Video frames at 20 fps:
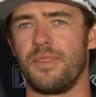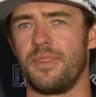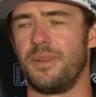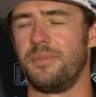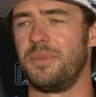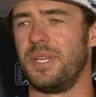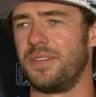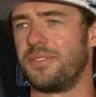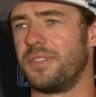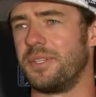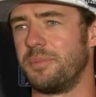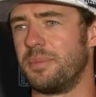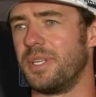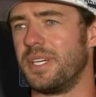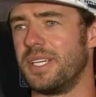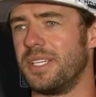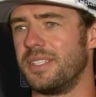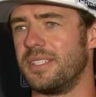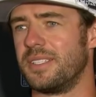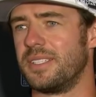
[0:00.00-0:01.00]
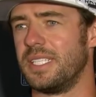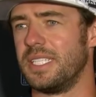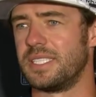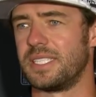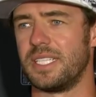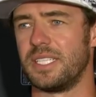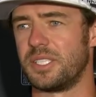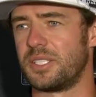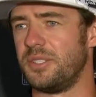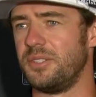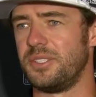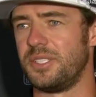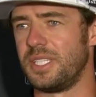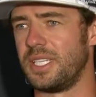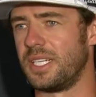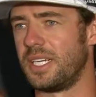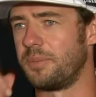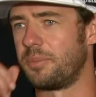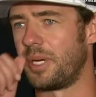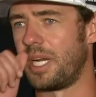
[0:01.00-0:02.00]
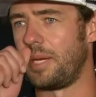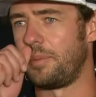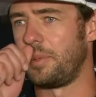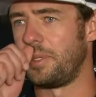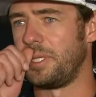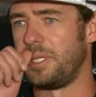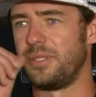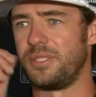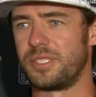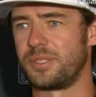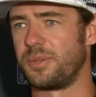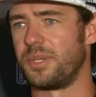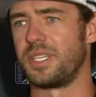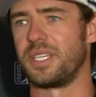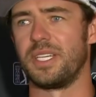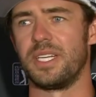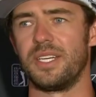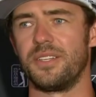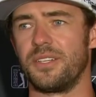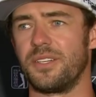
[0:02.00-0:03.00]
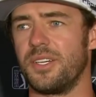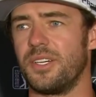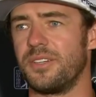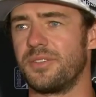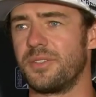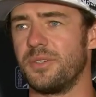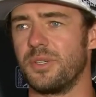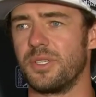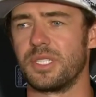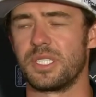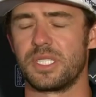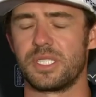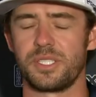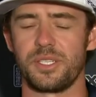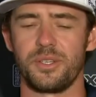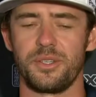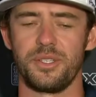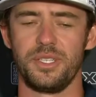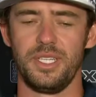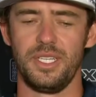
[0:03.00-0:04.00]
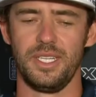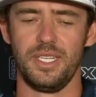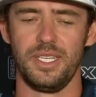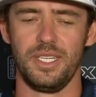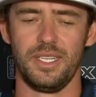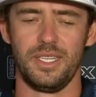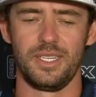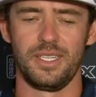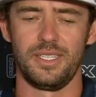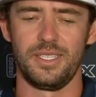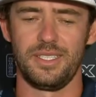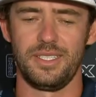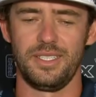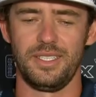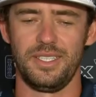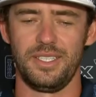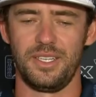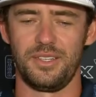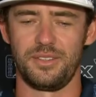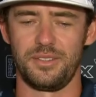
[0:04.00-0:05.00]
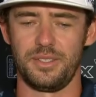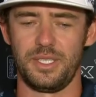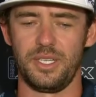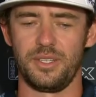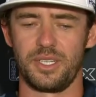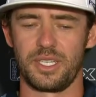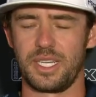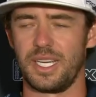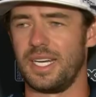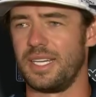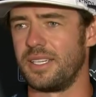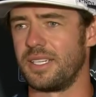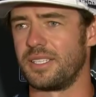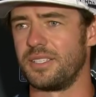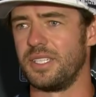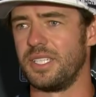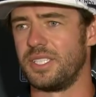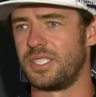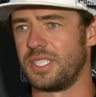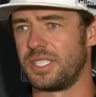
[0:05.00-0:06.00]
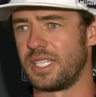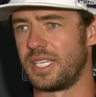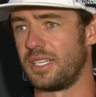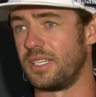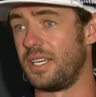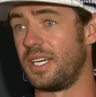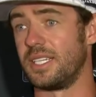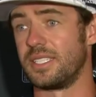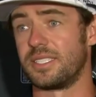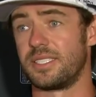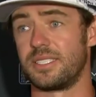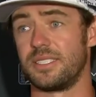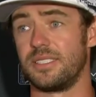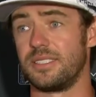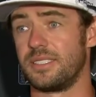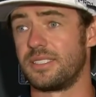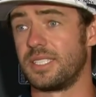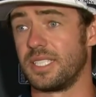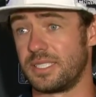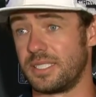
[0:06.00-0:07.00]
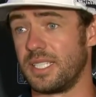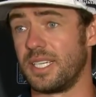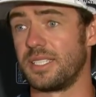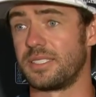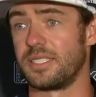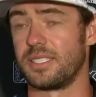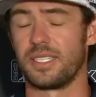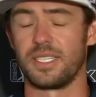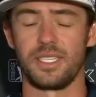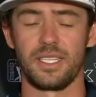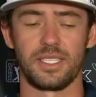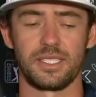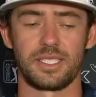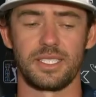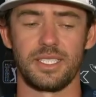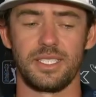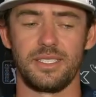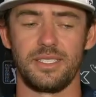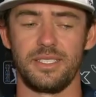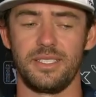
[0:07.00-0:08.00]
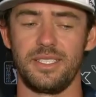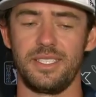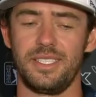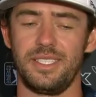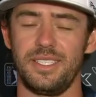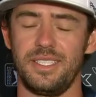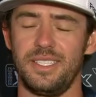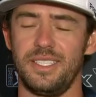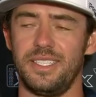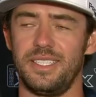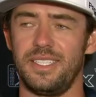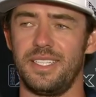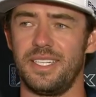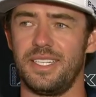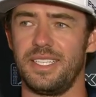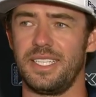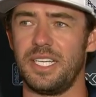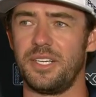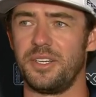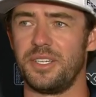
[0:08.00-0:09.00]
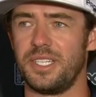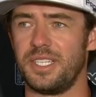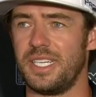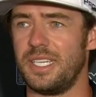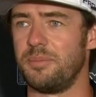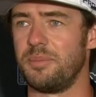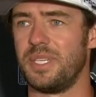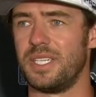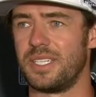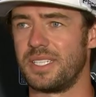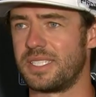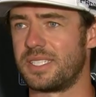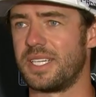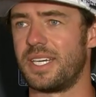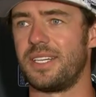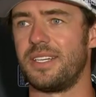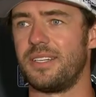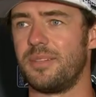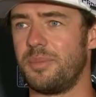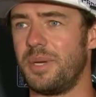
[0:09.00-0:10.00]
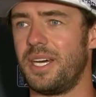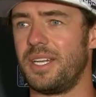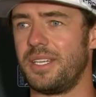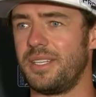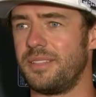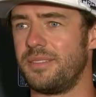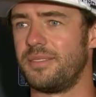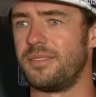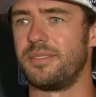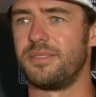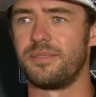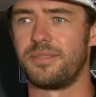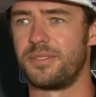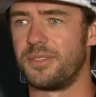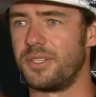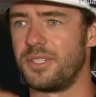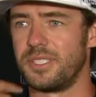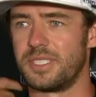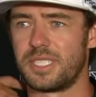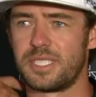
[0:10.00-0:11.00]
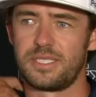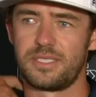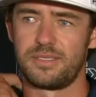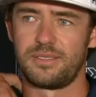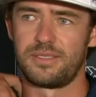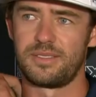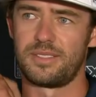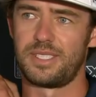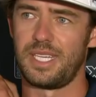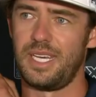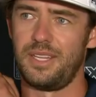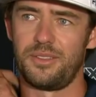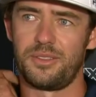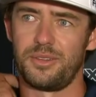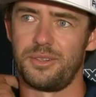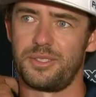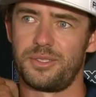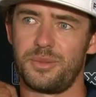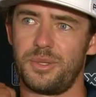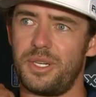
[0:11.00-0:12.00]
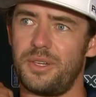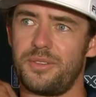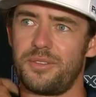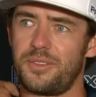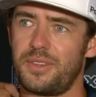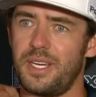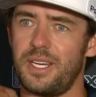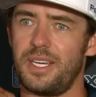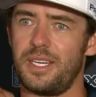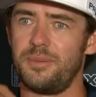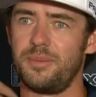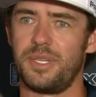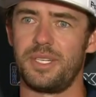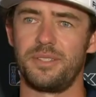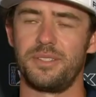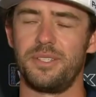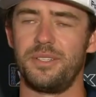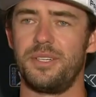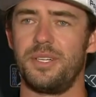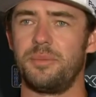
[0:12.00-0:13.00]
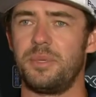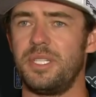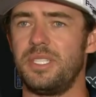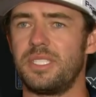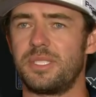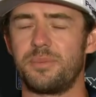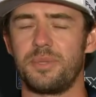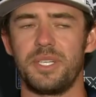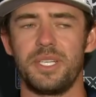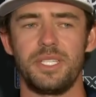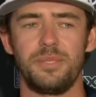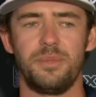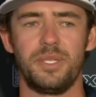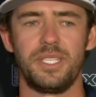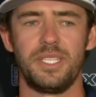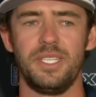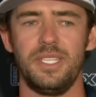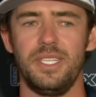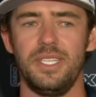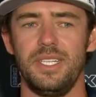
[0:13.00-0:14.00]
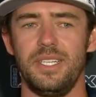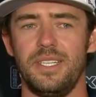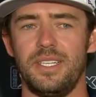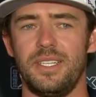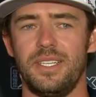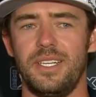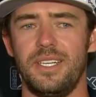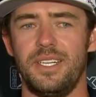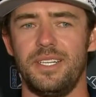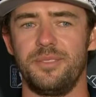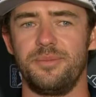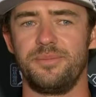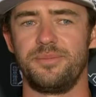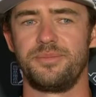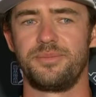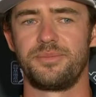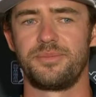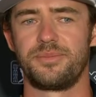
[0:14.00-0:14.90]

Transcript: I'm definitely playing. He said, as soon as you get on property, you just want to get on the golf course. Yeah. So, you know, hearing a guy like Leish, he's had a lot of success at Augusta, and hearing him get excited about it for his 10th or 12th time, I don't know how many he's played, but I'm